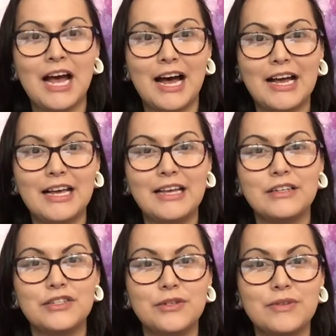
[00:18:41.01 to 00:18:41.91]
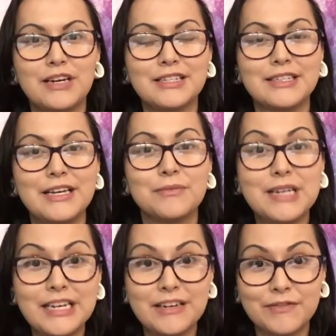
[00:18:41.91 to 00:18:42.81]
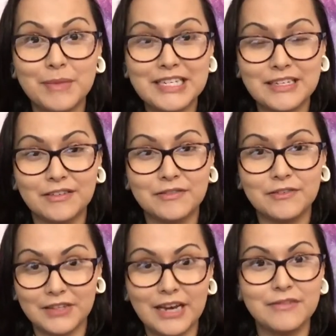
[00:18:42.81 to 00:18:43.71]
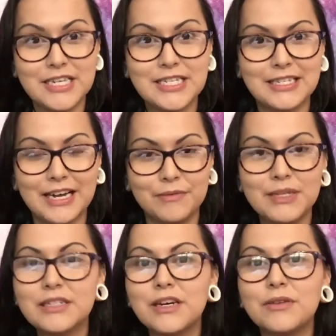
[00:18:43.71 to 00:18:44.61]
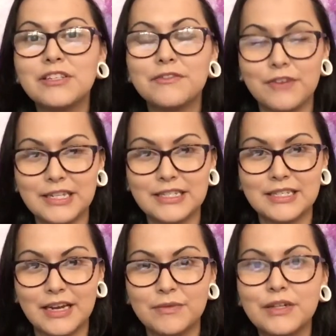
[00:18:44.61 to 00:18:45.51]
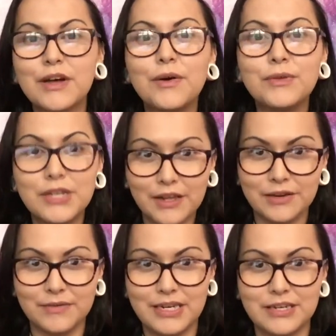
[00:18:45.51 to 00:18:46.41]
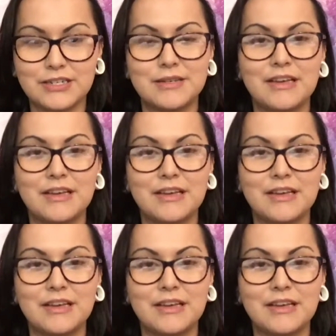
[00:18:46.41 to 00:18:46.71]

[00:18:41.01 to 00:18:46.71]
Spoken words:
I do not like reading for myself for that reason. I will go to friends. I will go to other readers.